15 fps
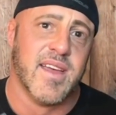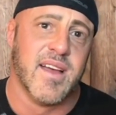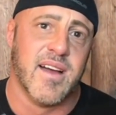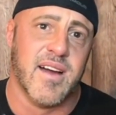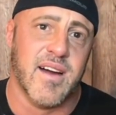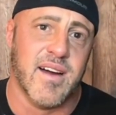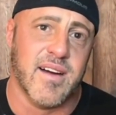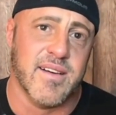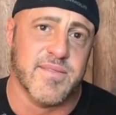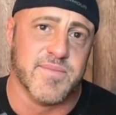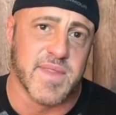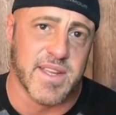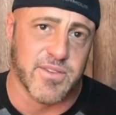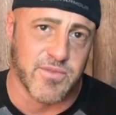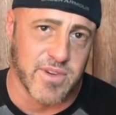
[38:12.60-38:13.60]
Uh,
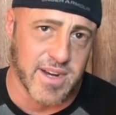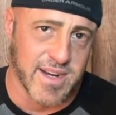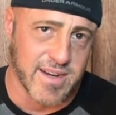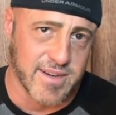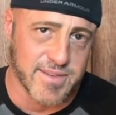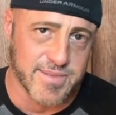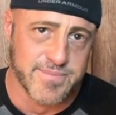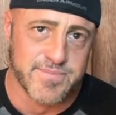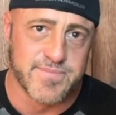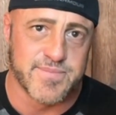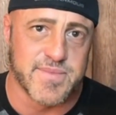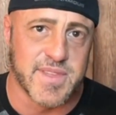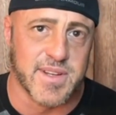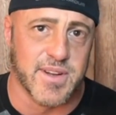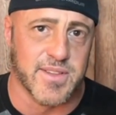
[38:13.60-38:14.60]
in ring,
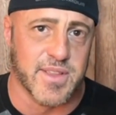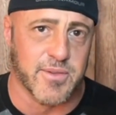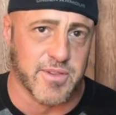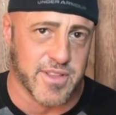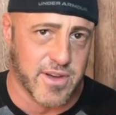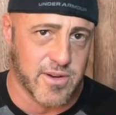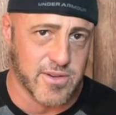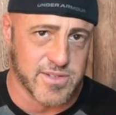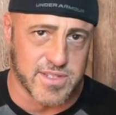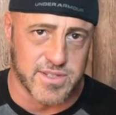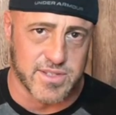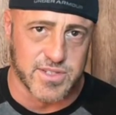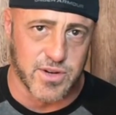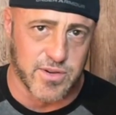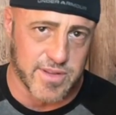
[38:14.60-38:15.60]
you know, they were the hosts of the
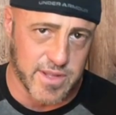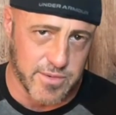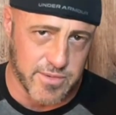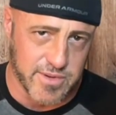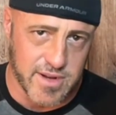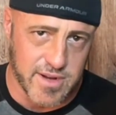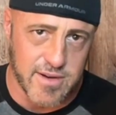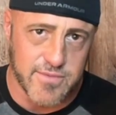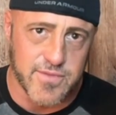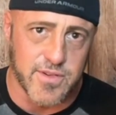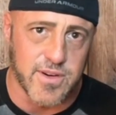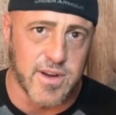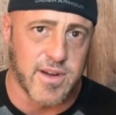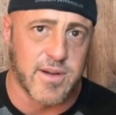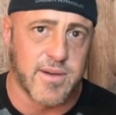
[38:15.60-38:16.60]
show, or they were there
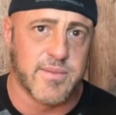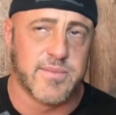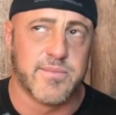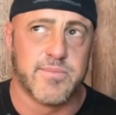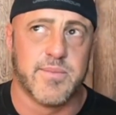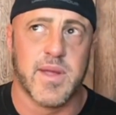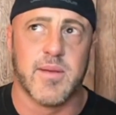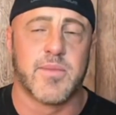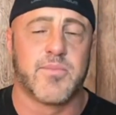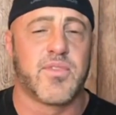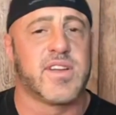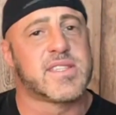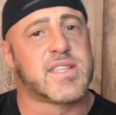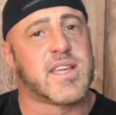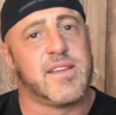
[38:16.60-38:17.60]
for um, maybe
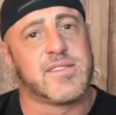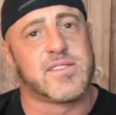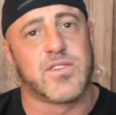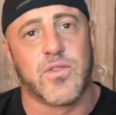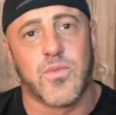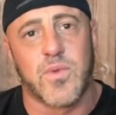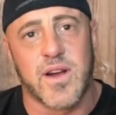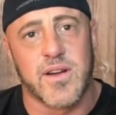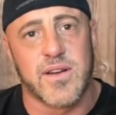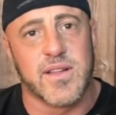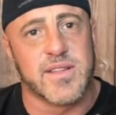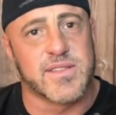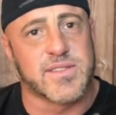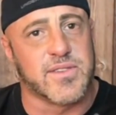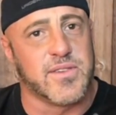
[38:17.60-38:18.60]
breast cancer
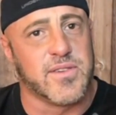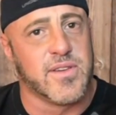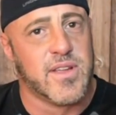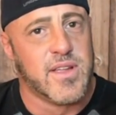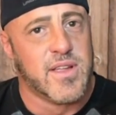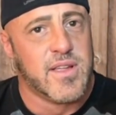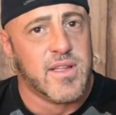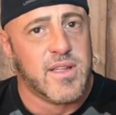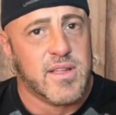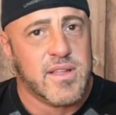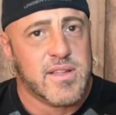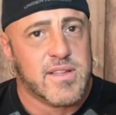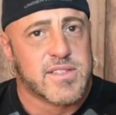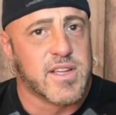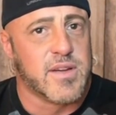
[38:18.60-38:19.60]
awareness or
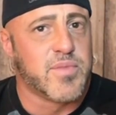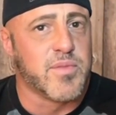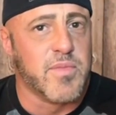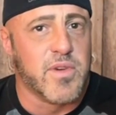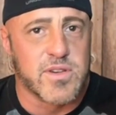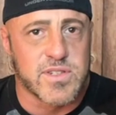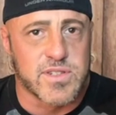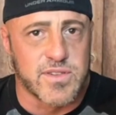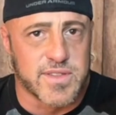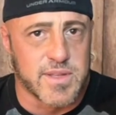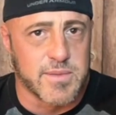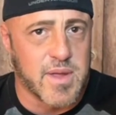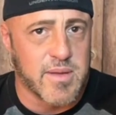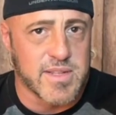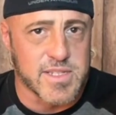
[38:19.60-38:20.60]
some promotional thing,
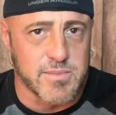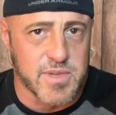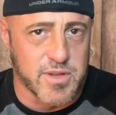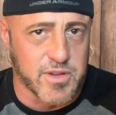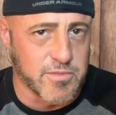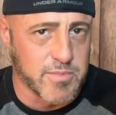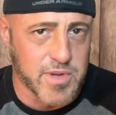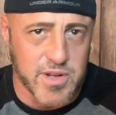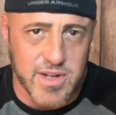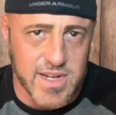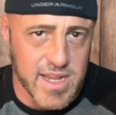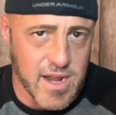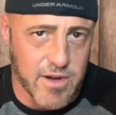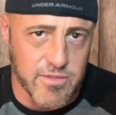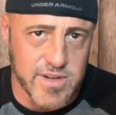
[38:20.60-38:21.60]
maybe some
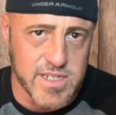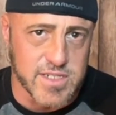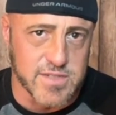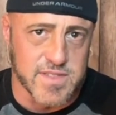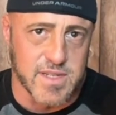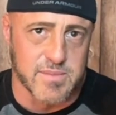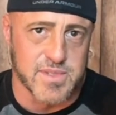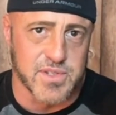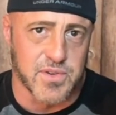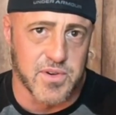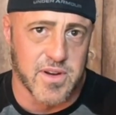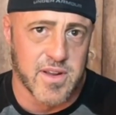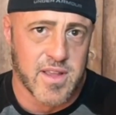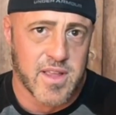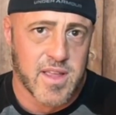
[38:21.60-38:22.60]
community outreach of some
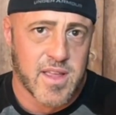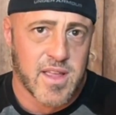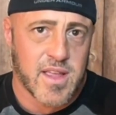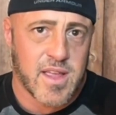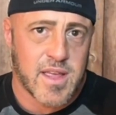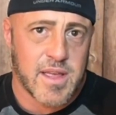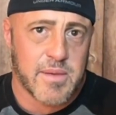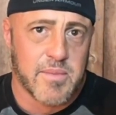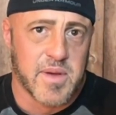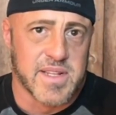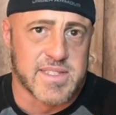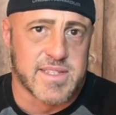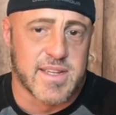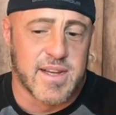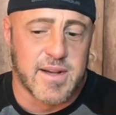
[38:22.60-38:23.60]
sort.
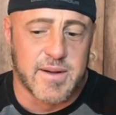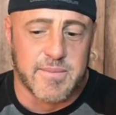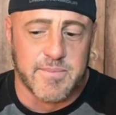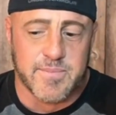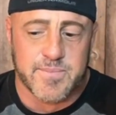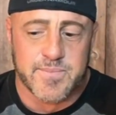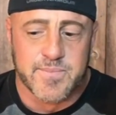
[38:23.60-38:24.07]
But um,